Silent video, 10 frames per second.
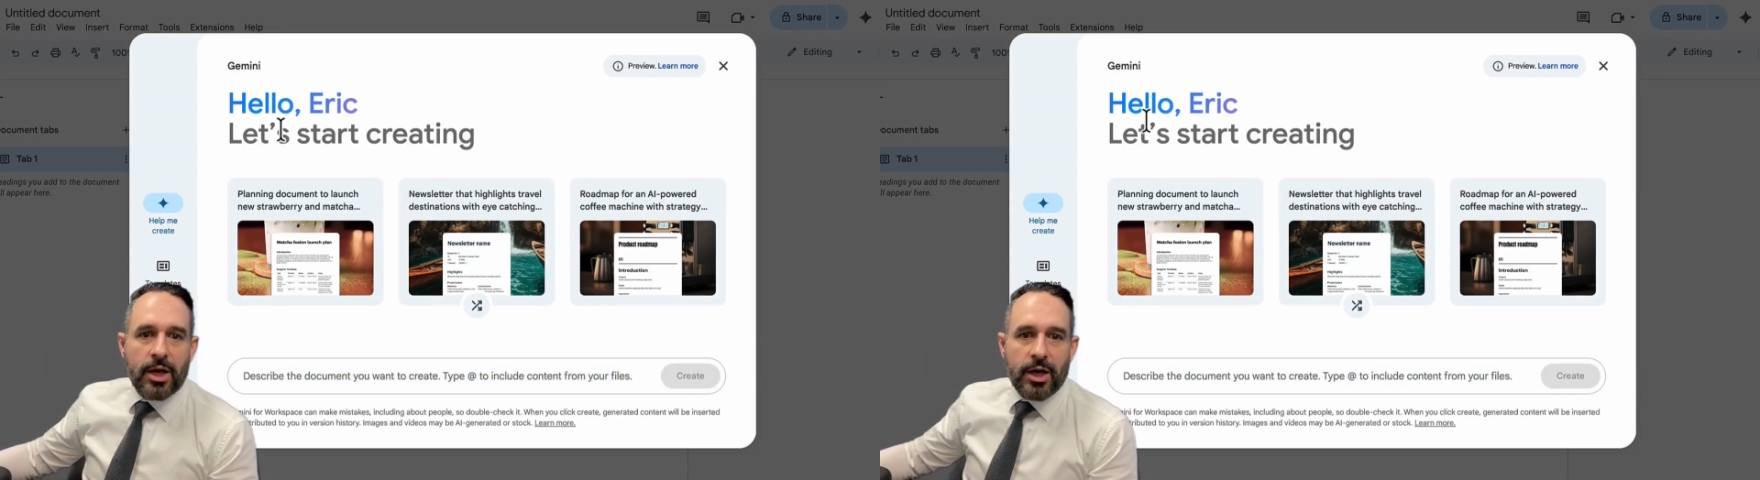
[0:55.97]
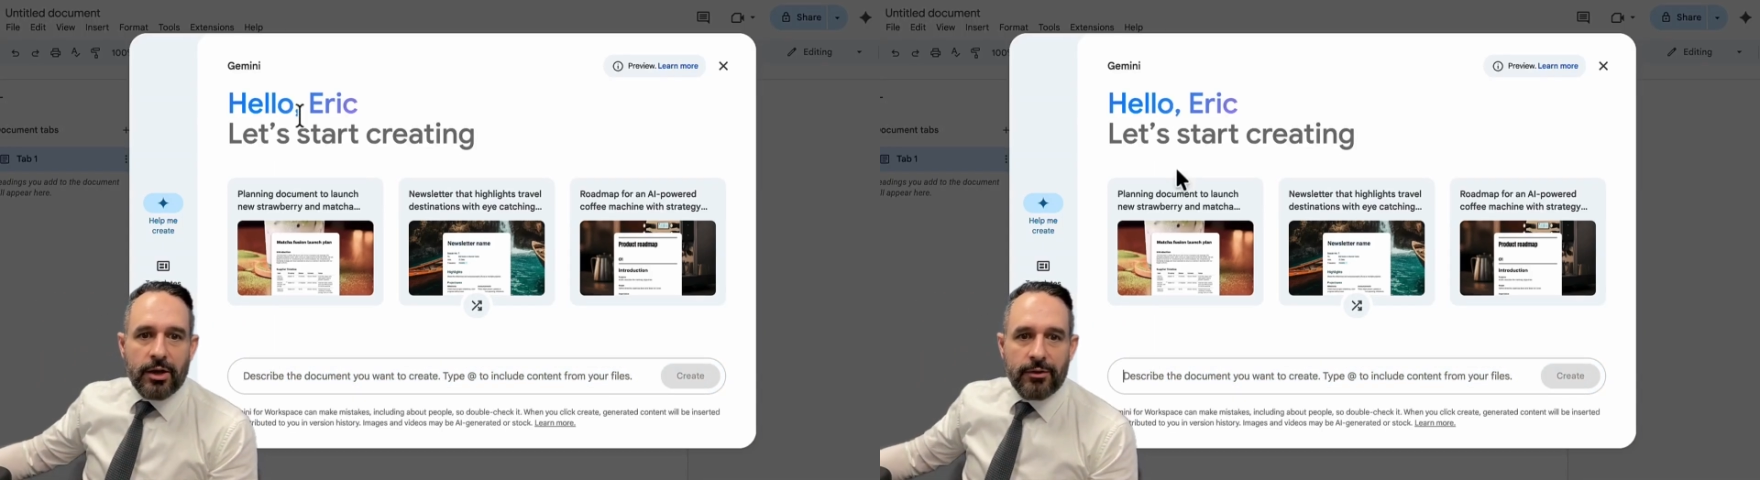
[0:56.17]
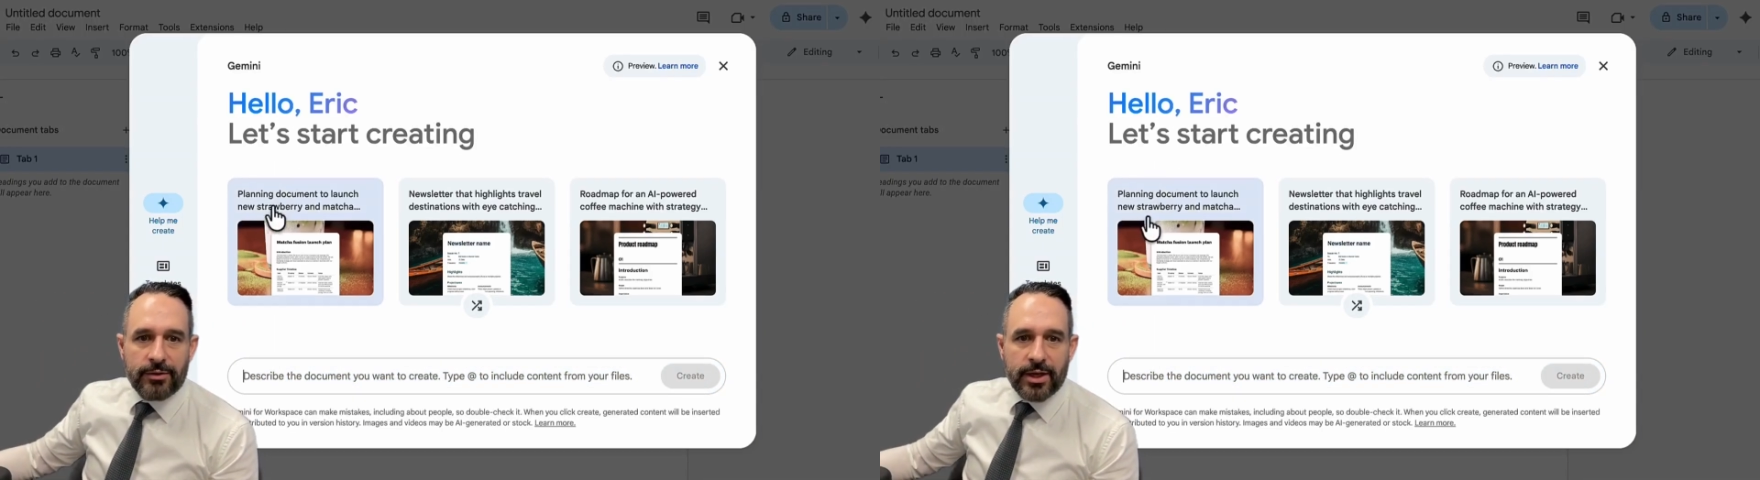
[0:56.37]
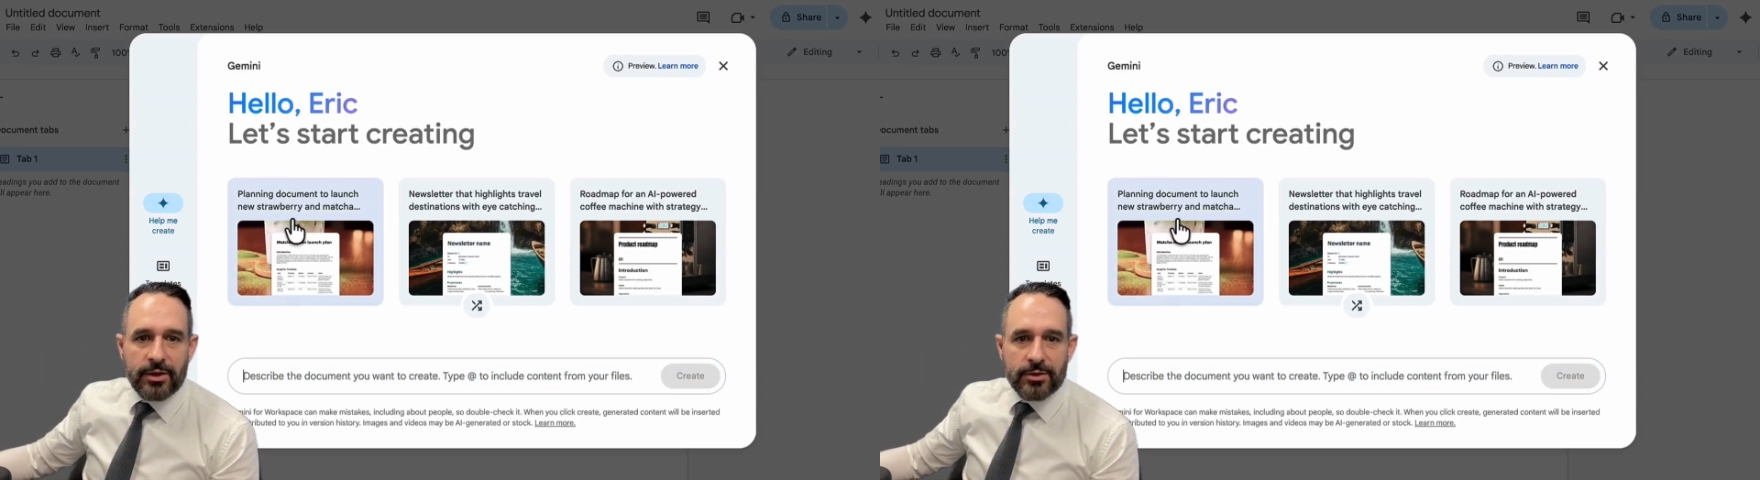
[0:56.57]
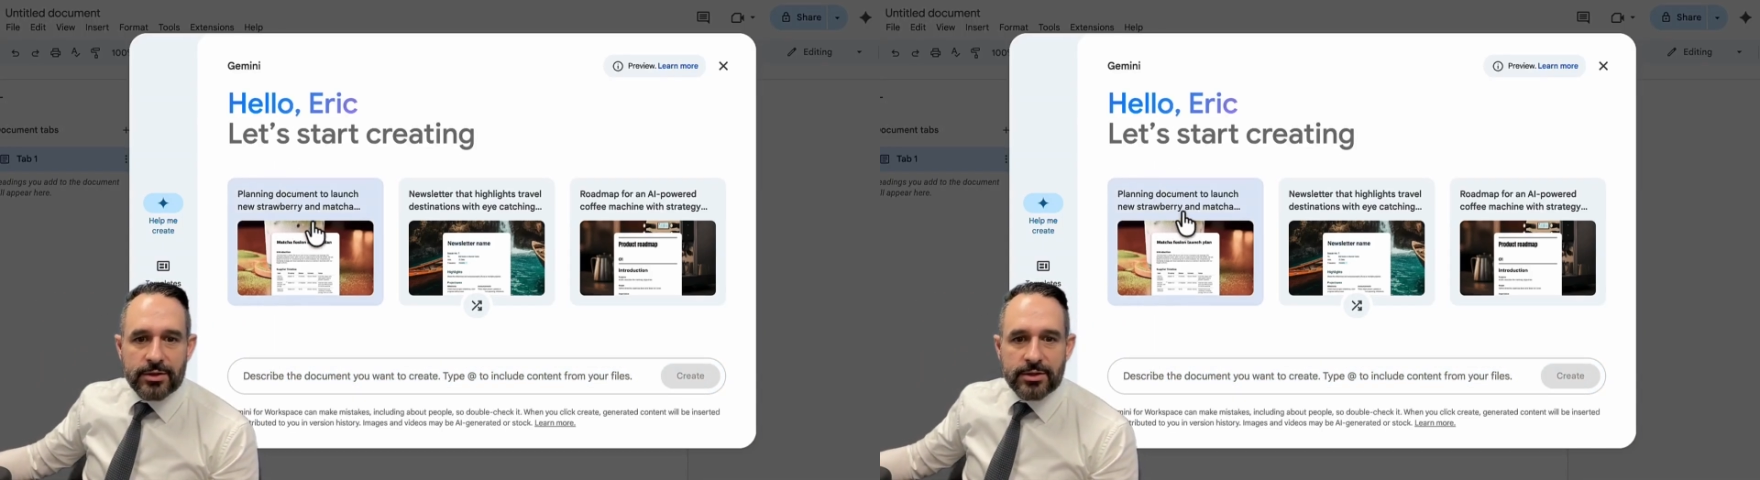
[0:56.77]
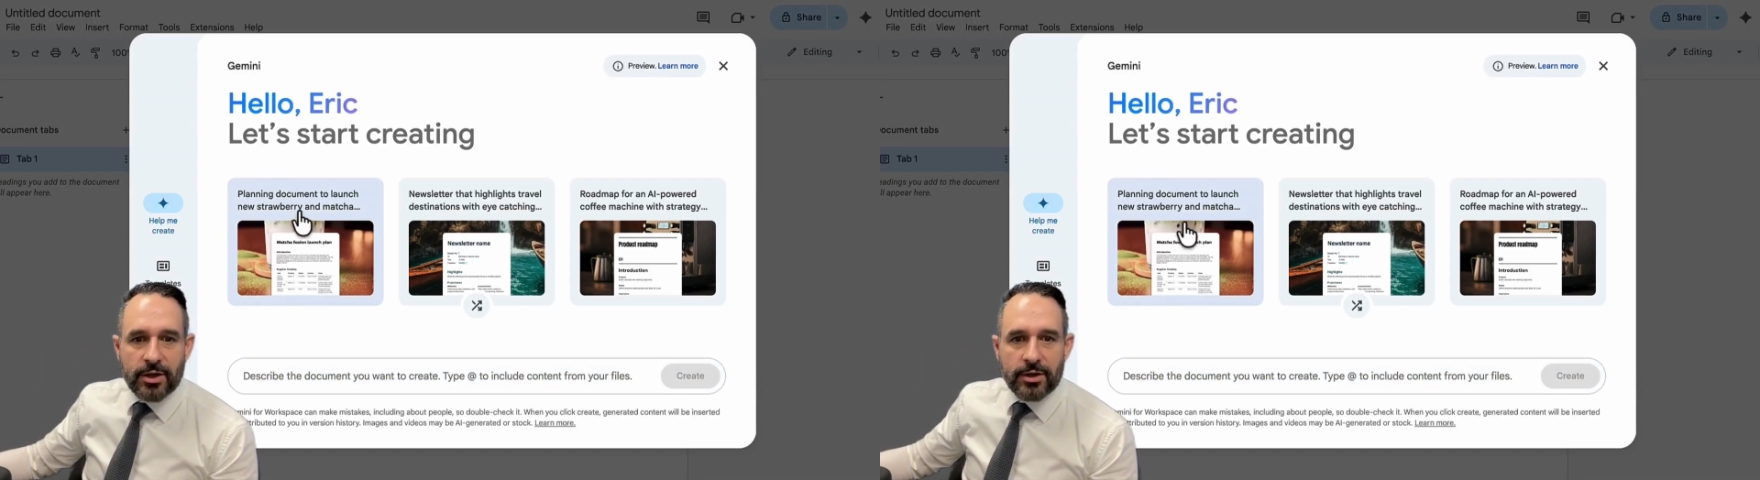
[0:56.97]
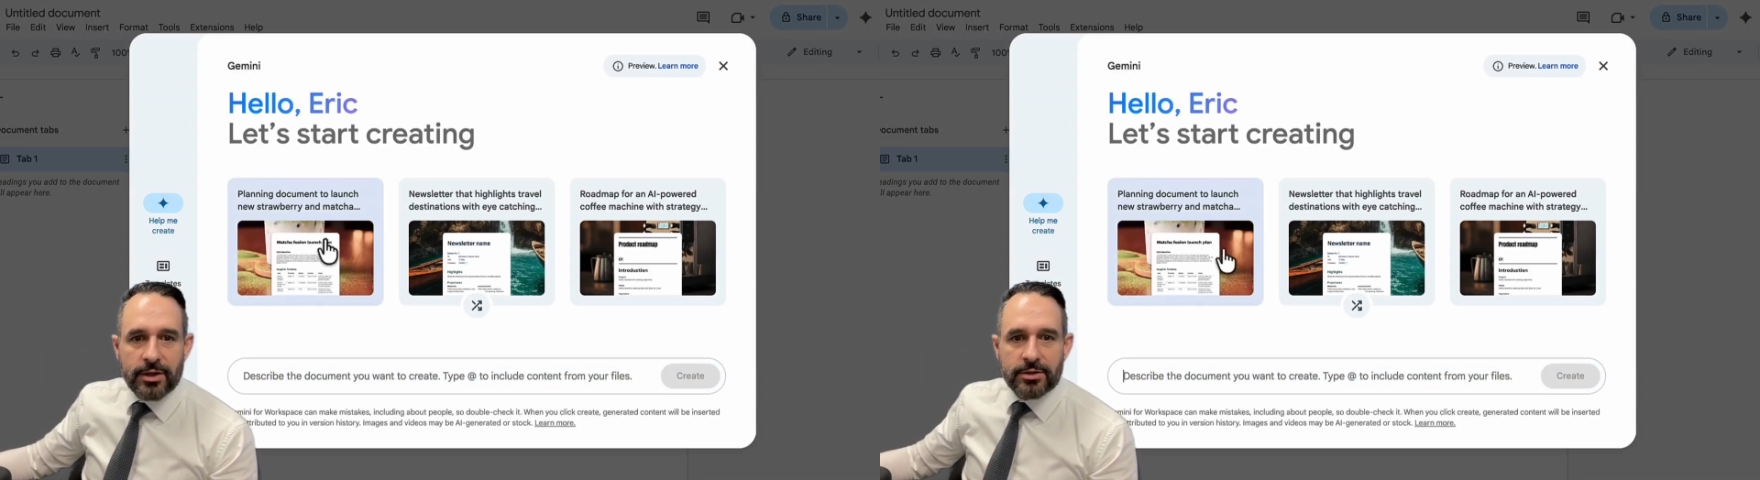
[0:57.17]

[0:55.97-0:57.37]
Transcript: of getting you started.